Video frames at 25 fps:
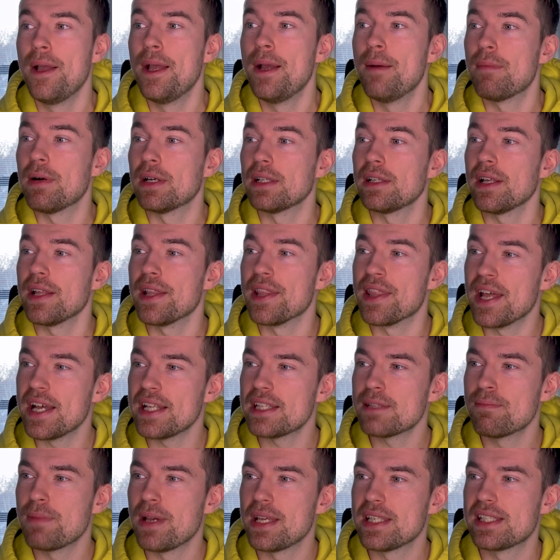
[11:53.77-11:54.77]
But that's
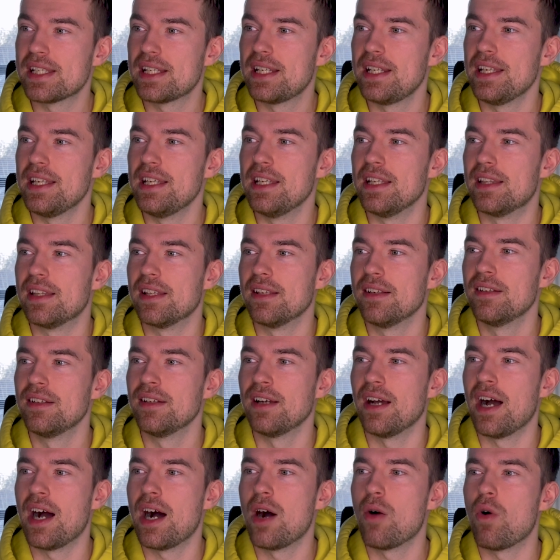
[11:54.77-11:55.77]
basically it,
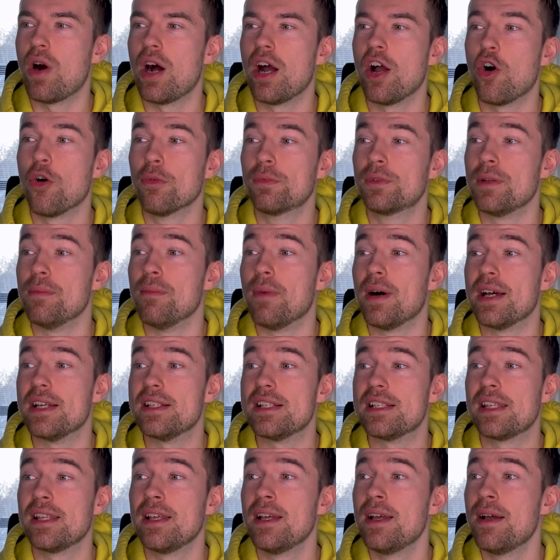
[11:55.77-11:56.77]
how I
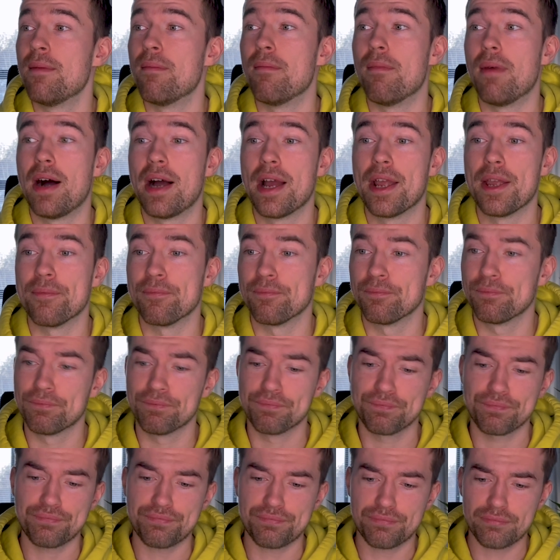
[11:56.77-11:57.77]
optimized my
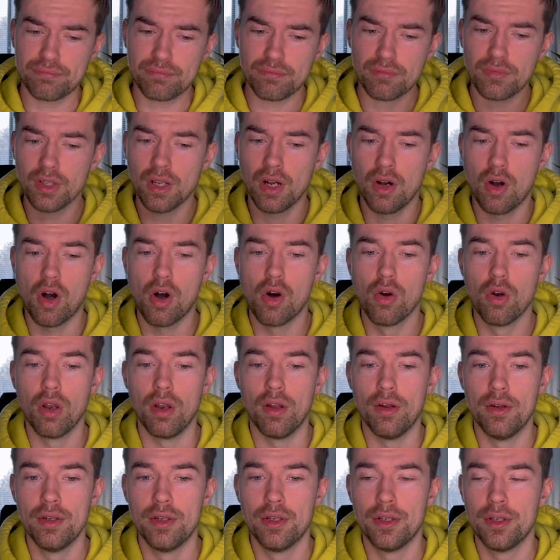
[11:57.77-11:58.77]

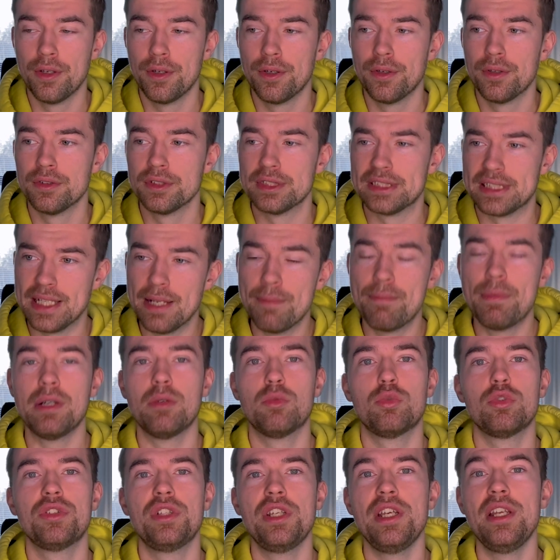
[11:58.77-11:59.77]
whole sleeping
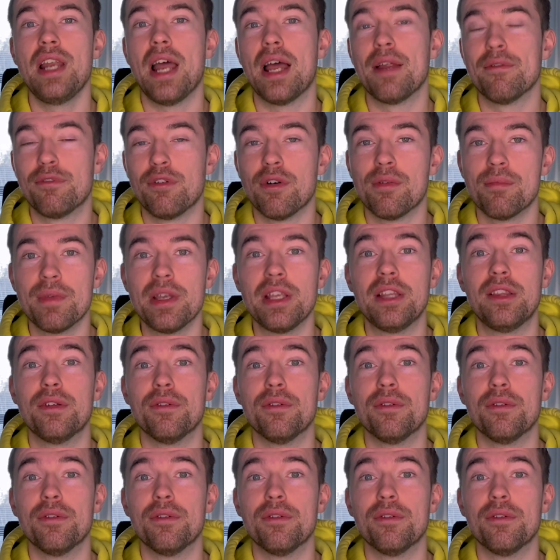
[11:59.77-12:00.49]
routine, and for me to